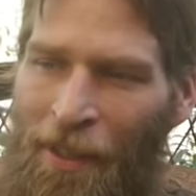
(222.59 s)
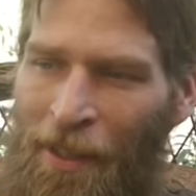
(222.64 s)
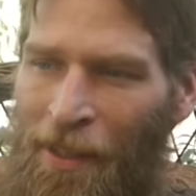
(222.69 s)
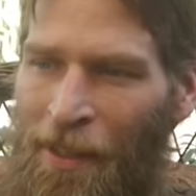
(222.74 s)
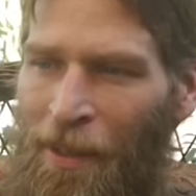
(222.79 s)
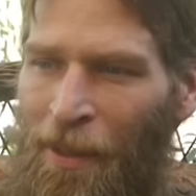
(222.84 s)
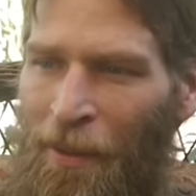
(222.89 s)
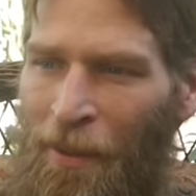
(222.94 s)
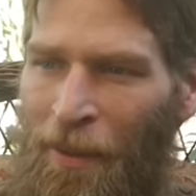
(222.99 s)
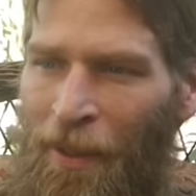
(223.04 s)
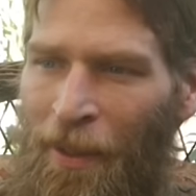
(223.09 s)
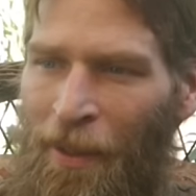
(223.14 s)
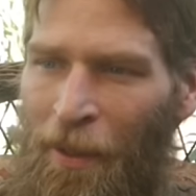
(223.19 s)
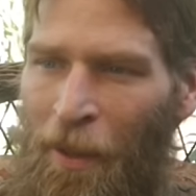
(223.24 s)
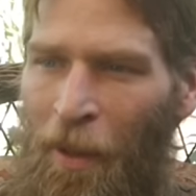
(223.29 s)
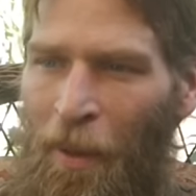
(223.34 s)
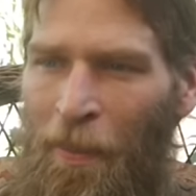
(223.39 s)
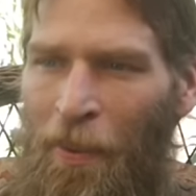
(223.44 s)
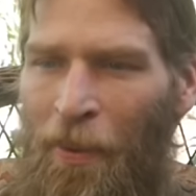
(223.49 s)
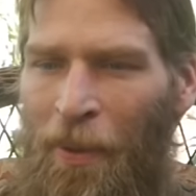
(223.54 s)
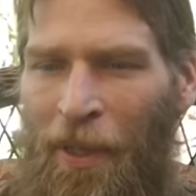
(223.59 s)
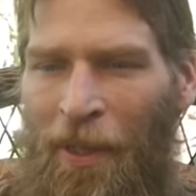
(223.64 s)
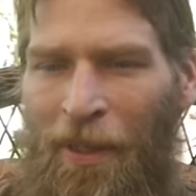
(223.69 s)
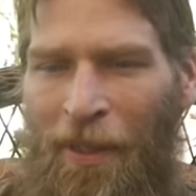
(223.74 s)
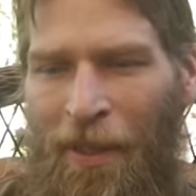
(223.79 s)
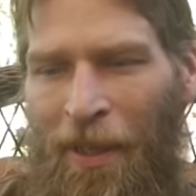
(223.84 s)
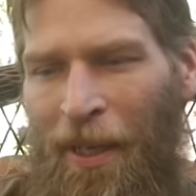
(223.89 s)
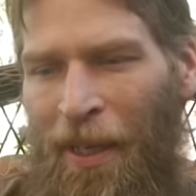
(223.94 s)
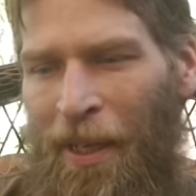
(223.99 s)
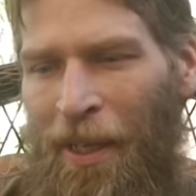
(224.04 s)
So the point,
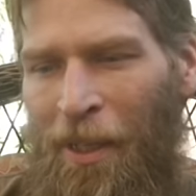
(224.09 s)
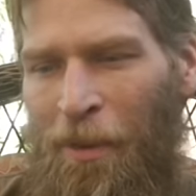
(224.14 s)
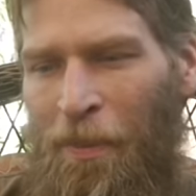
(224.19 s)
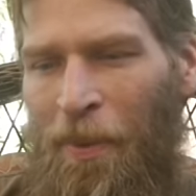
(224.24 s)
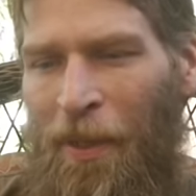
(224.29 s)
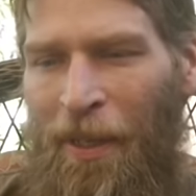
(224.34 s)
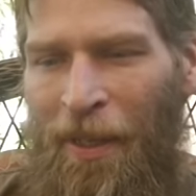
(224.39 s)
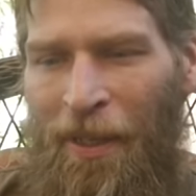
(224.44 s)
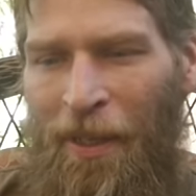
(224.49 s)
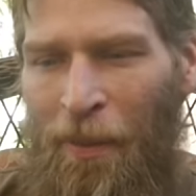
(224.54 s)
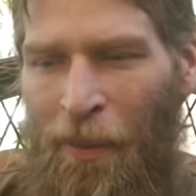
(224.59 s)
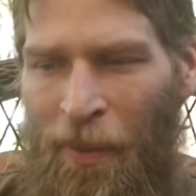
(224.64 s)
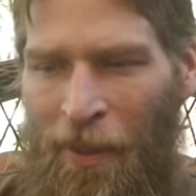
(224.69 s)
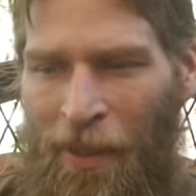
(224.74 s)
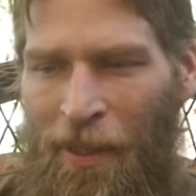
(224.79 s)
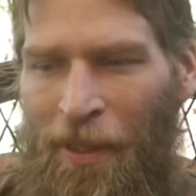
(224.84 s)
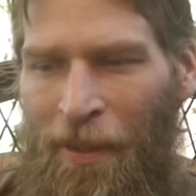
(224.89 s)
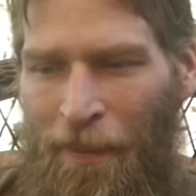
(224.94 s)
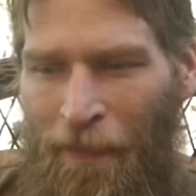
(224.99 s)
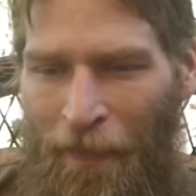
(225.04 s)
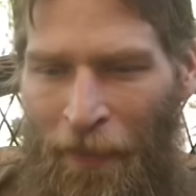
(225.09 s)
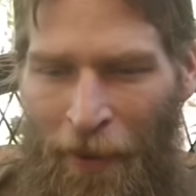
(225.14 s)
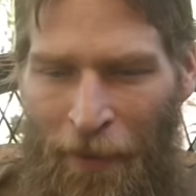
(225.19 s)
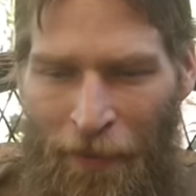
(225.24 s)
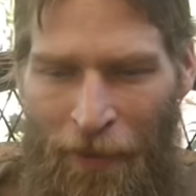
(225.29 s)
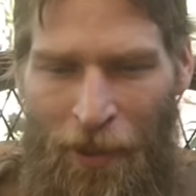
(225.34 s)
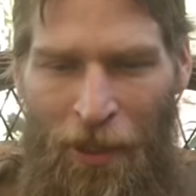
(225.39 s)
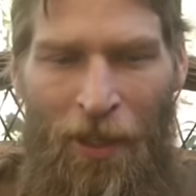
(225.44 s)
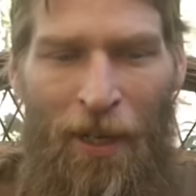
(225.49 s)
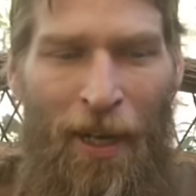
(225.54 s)
I guess, being that once
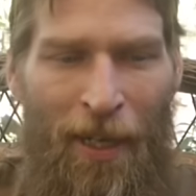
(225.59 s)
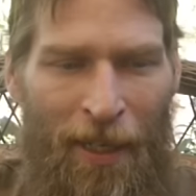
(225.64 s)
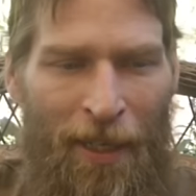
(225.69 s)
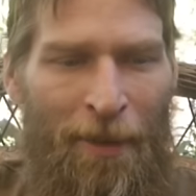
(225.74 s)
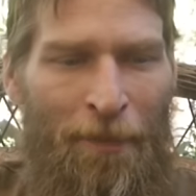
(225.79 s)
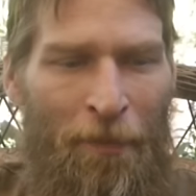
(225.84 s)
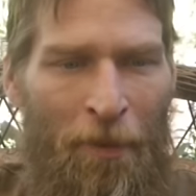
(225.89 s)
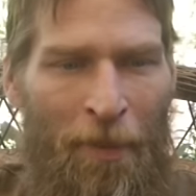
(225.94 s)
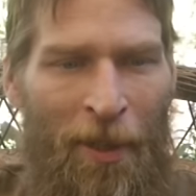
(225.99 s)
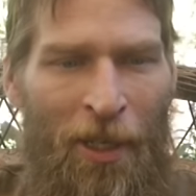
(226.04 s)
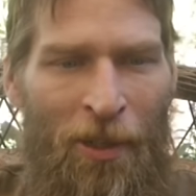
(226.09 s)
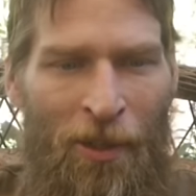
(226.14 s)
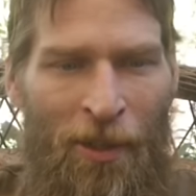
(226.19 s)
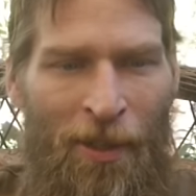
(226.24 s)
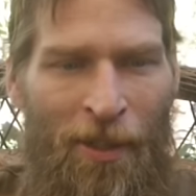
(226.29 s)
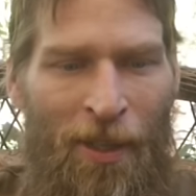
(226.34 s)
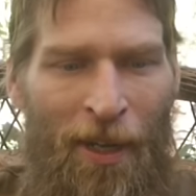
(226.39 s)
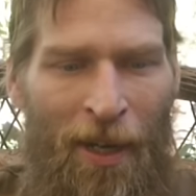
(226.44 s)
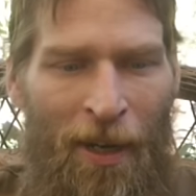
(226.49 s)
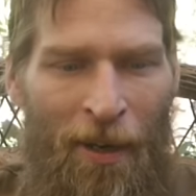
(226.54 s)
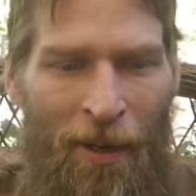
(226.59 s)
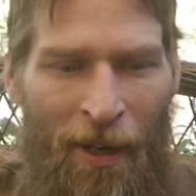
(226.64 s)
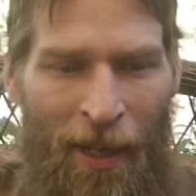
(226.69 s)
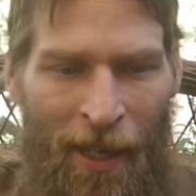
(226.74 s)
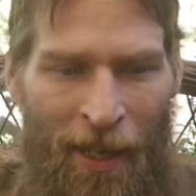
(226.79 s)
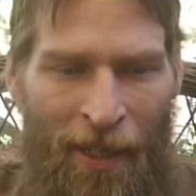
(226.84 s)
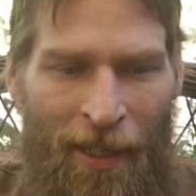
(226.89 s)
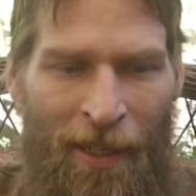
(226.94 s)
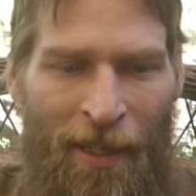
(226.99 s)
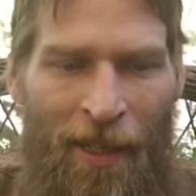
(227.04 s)
if the genetic information's there
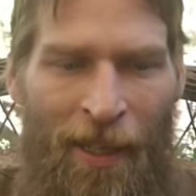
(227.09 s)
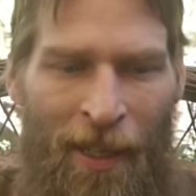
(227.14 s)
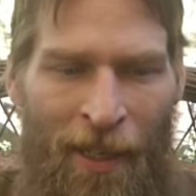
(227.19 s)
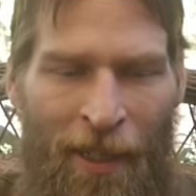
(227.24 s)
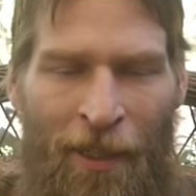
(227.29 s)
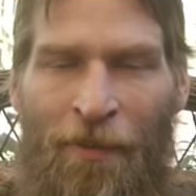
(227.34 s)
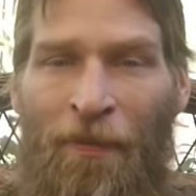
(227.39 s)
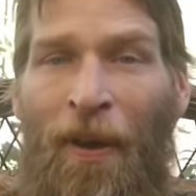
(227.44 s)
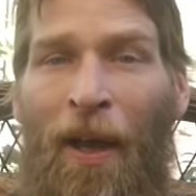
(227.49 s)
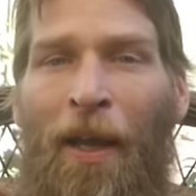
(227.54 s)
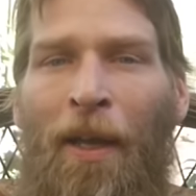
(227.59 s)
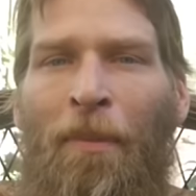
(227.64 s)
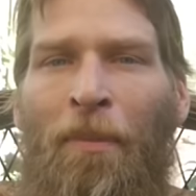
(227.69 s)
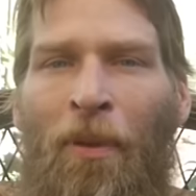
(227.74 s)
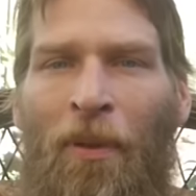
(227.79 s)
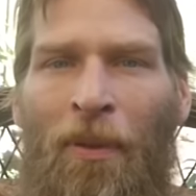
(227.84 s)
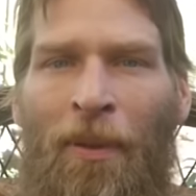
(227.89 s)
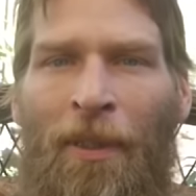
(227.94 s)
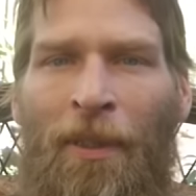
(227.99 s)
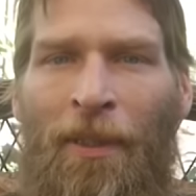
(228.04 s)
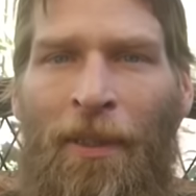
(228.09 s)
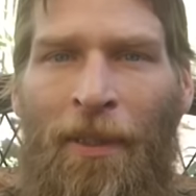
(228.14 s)
and it, and it's viable,